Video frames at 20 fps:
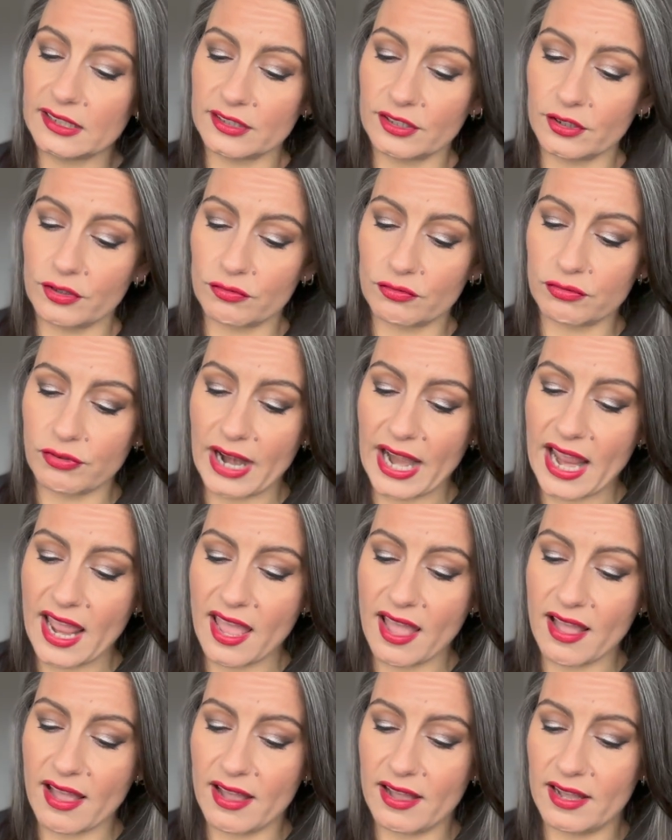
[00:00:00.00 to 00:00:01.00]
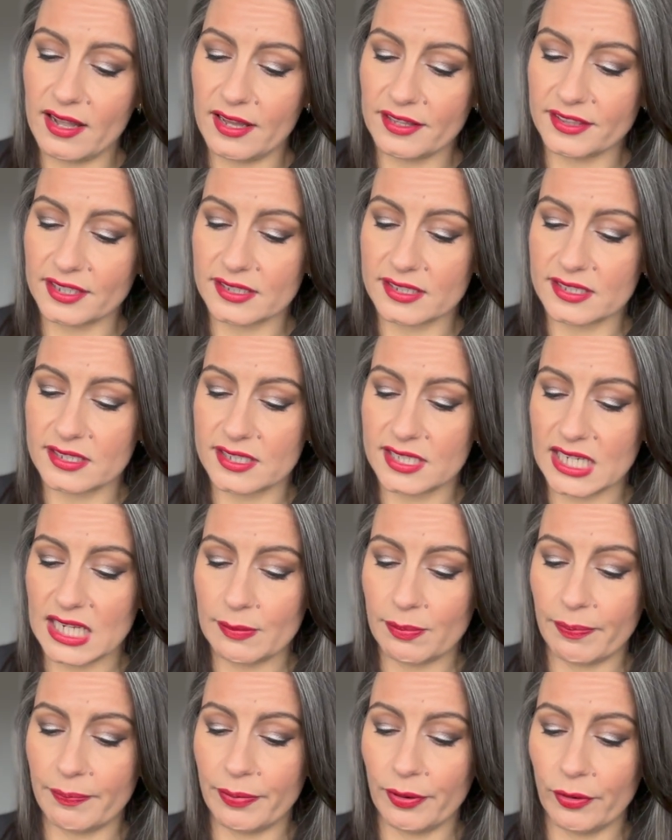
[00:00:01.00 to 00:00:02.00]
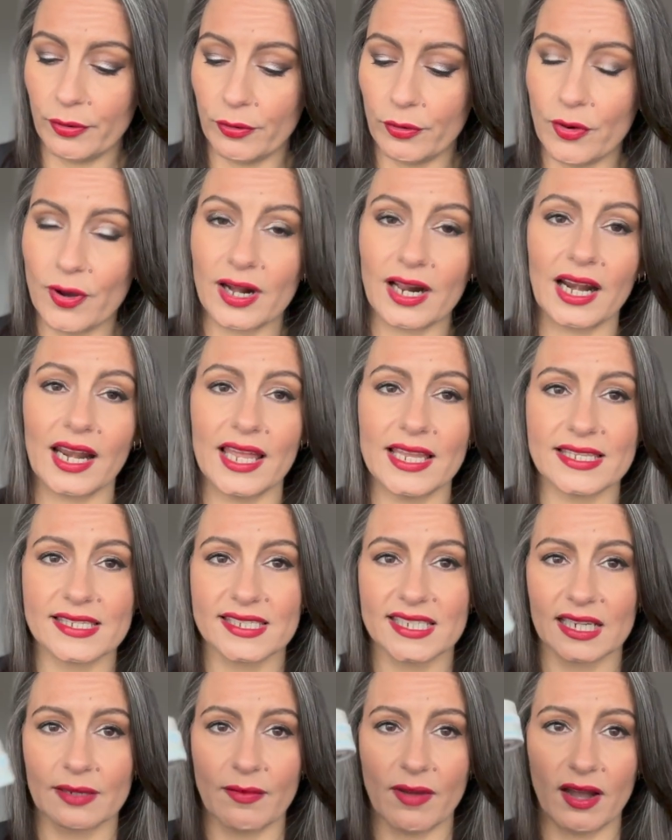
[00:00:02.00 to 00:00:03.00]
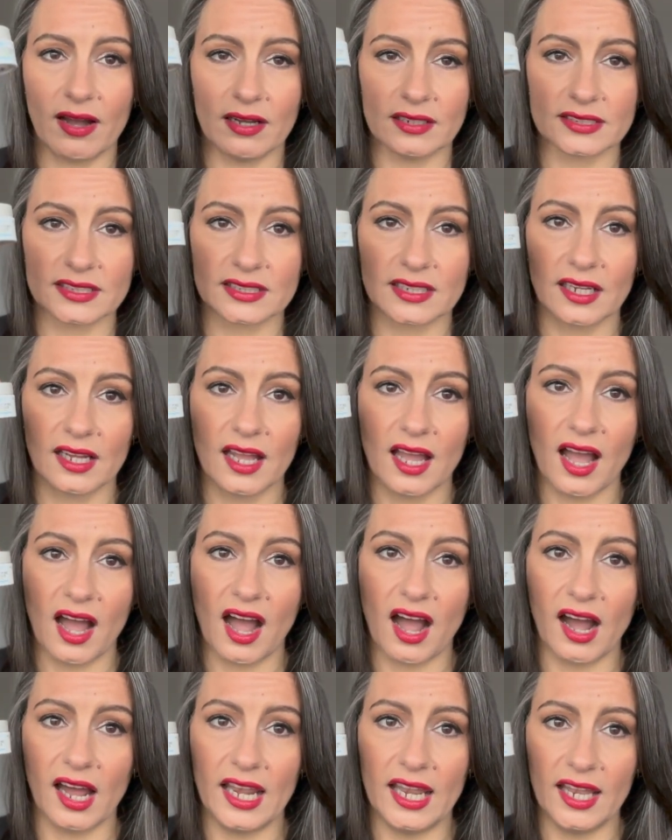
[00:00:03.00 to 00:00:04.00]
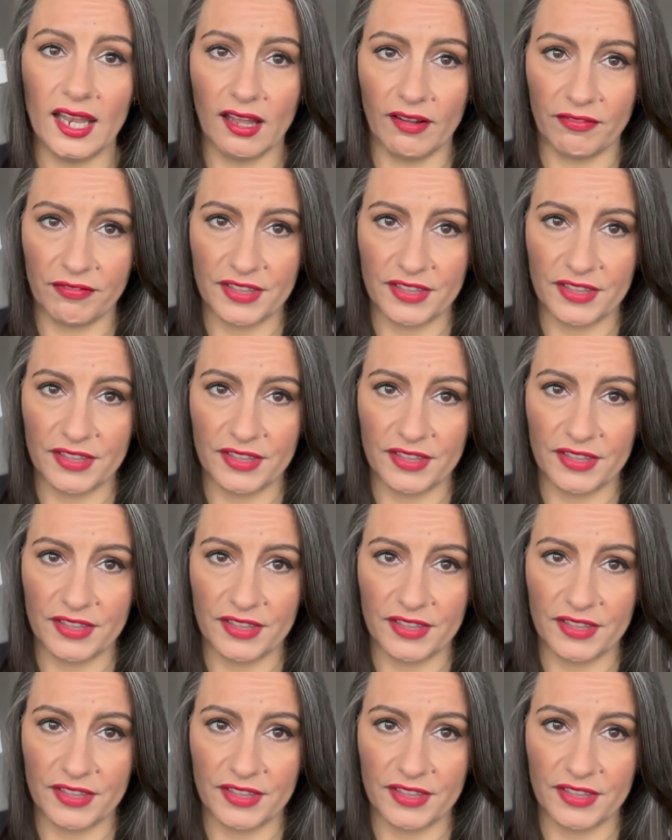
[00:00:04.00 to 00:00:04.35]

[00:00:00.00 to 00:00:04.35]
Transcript: the Rare Earth Deep Pore Cleansing Mask. I love